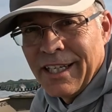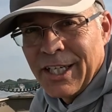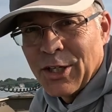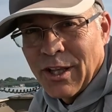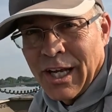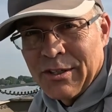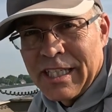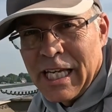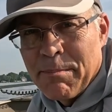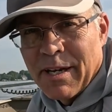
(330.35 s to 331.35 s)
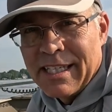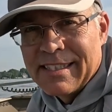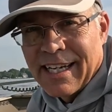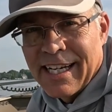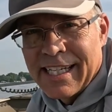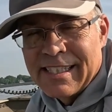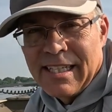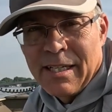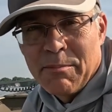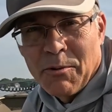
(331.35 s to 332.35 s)
You're allowed to keep any size,
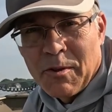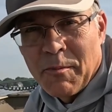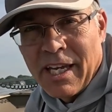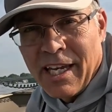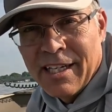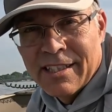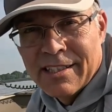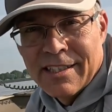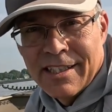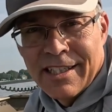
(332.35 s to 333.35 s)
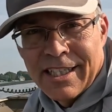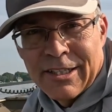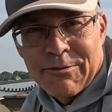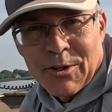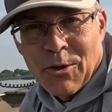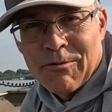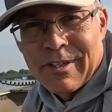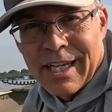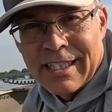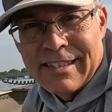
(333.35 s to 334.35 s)
but with me, if they're over
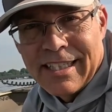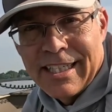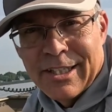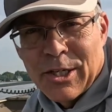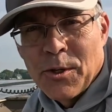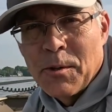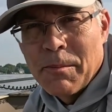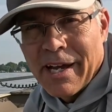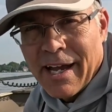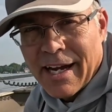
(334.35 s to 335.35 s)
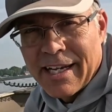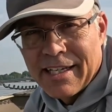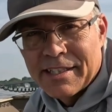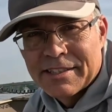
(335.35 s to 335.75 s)
19, they're going back.